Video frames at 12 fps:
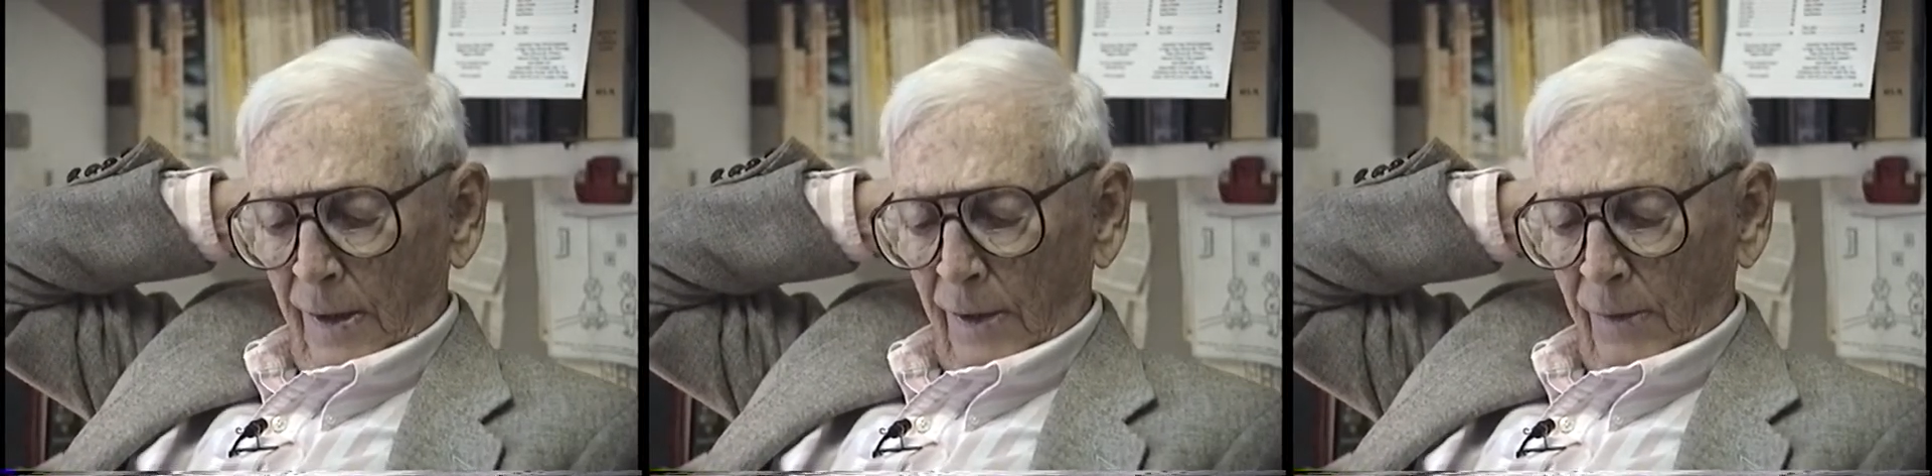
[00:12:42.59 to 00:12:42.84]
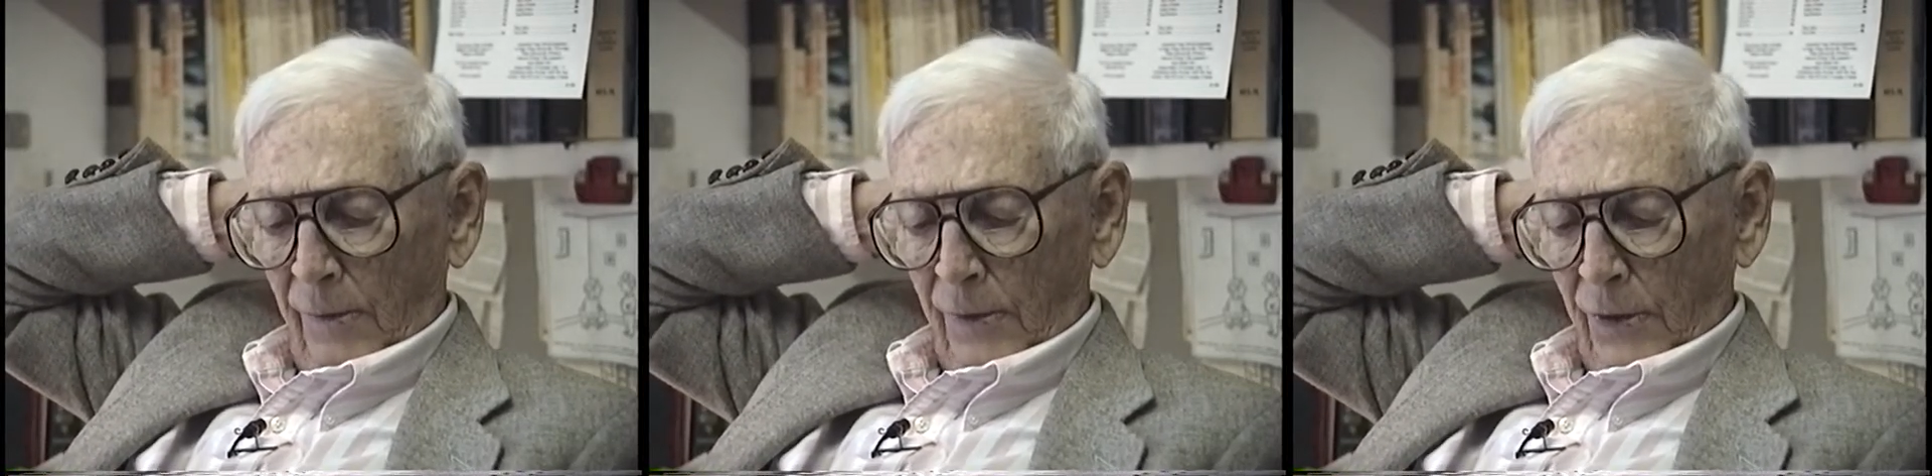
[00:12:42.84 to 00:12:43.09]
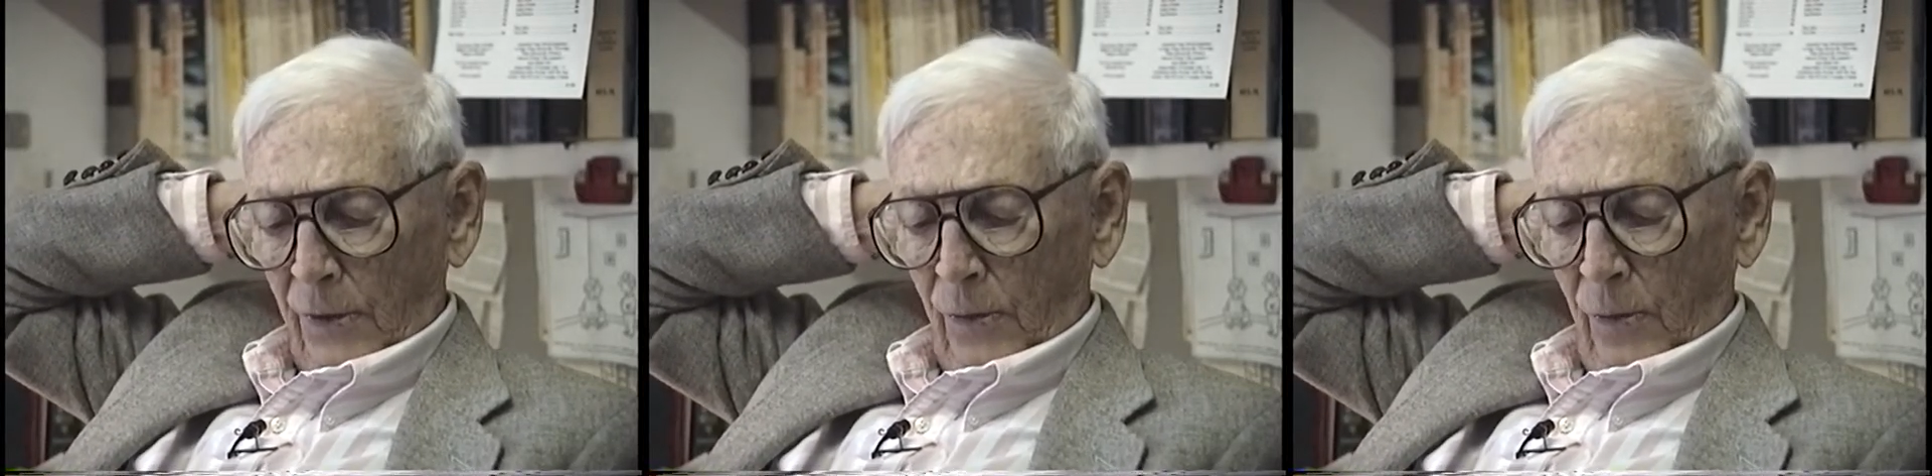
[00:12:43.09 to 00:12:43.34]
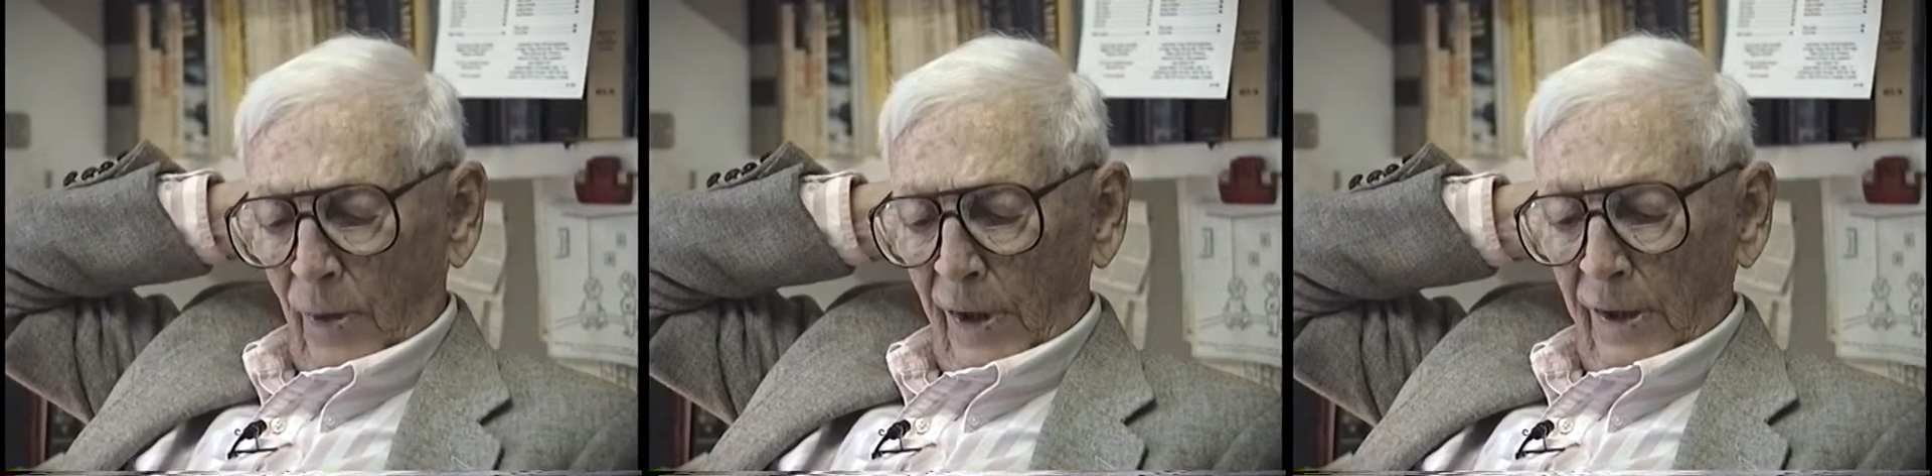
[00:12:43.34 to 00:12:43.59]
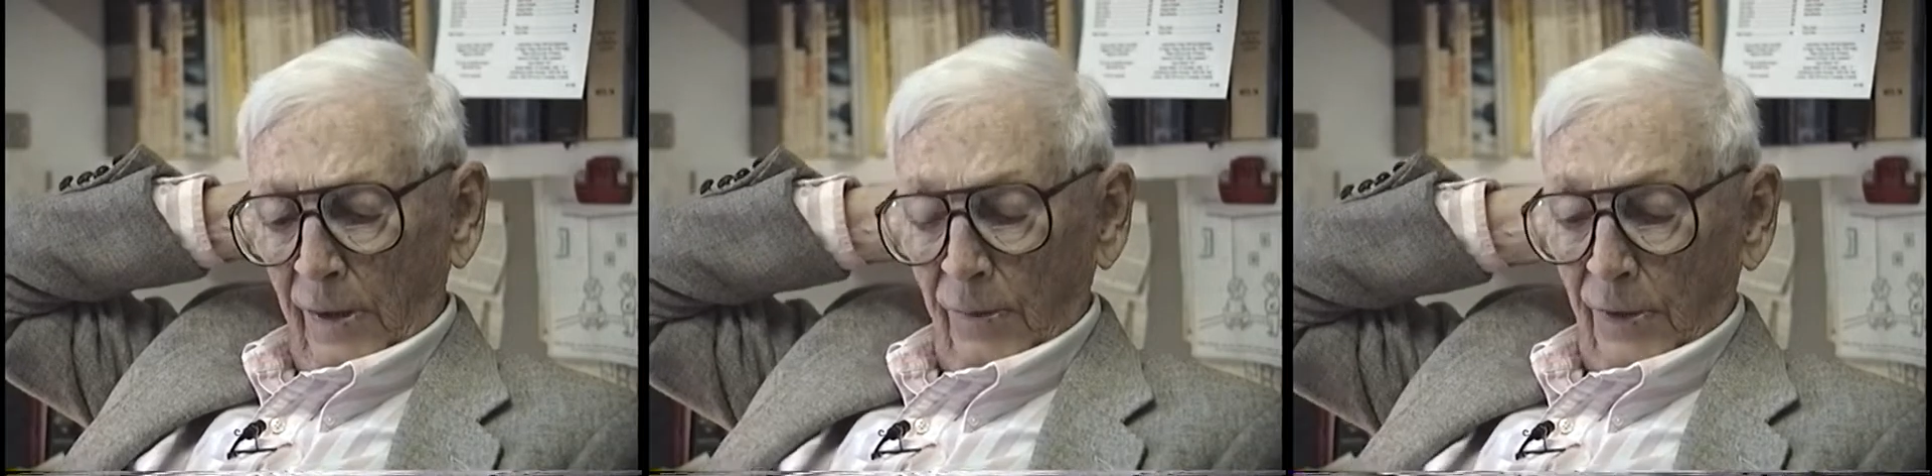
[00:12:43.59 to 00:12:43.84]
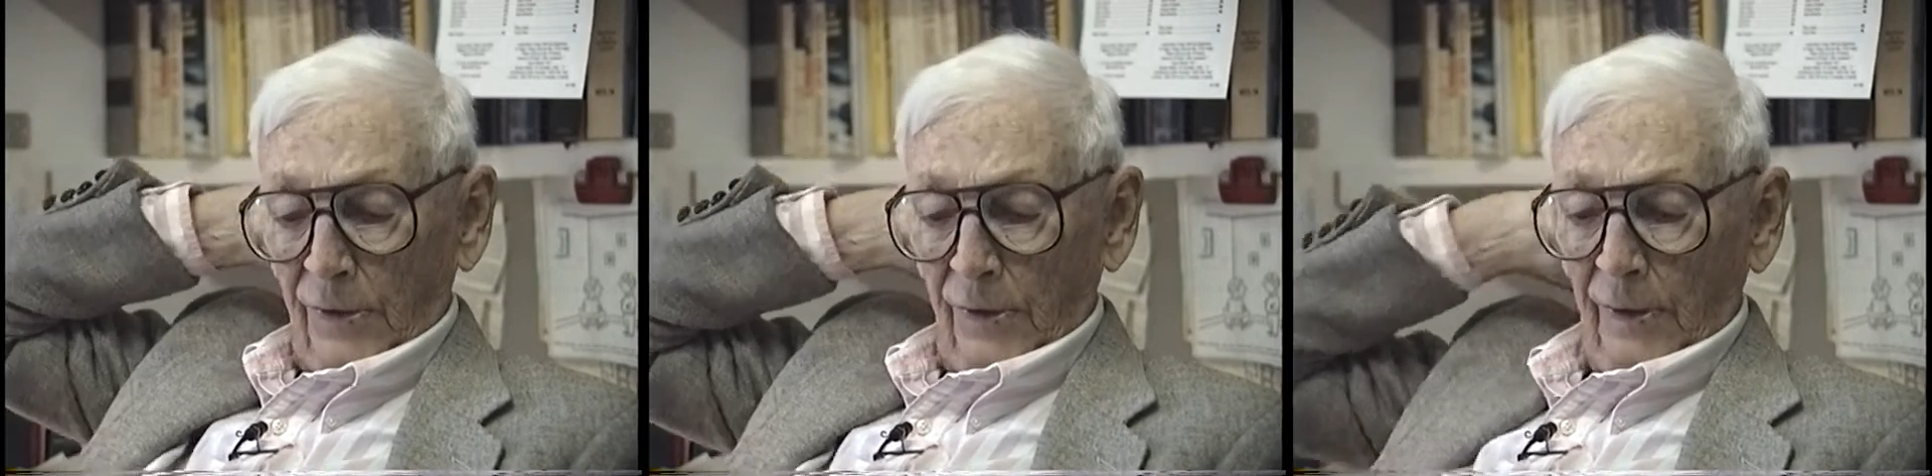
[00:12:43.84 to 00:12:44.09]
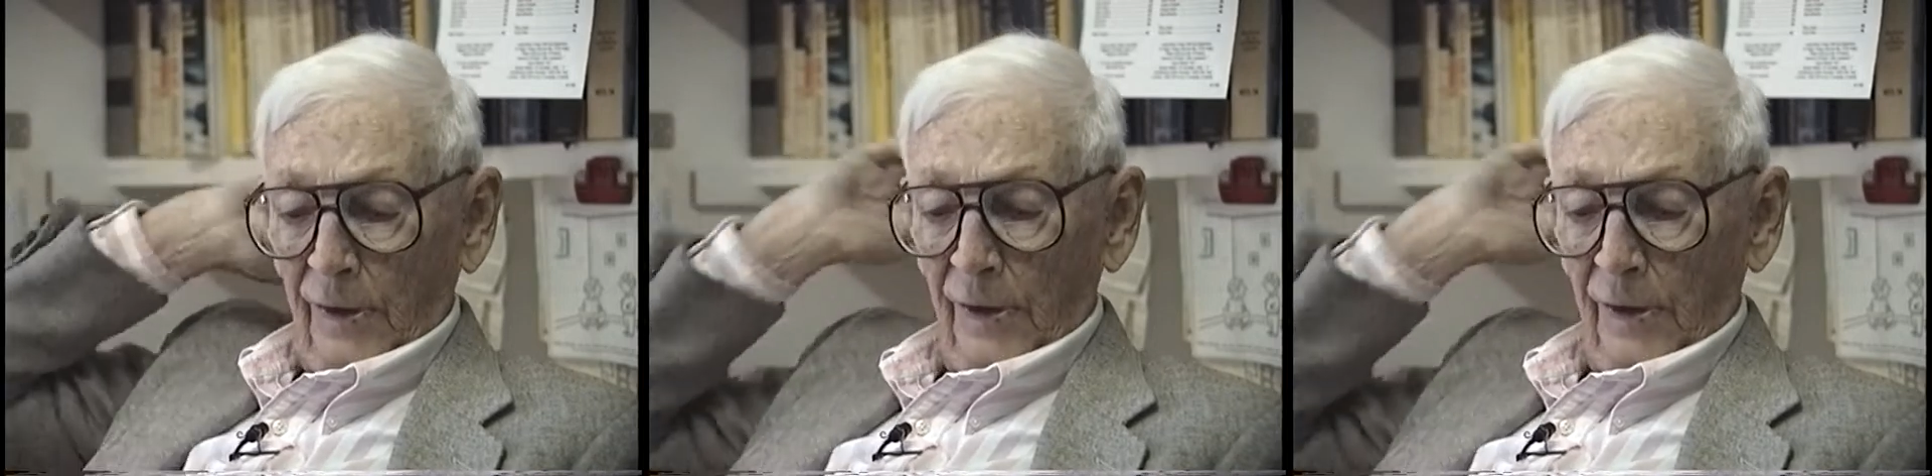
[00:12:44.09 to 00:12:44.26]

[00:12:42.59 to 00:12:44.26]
It was quaint. It was,